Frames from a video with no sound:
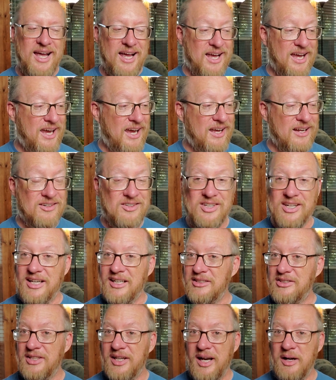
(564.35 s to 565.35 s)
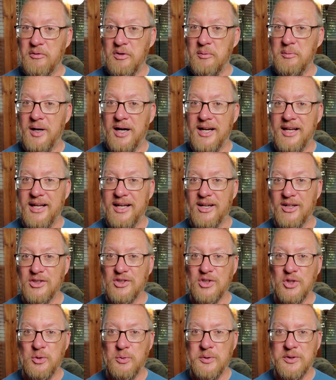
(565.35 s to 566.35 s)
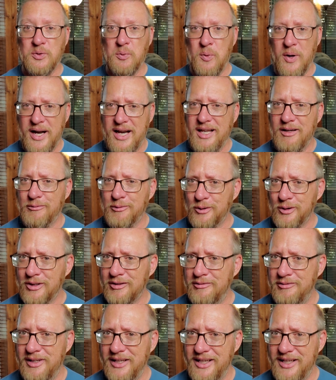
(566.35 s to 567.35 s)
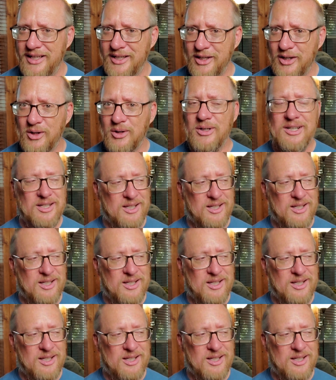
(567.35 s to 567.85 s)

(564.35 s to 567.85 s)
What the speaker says: And to everybody else who was waiting for a video,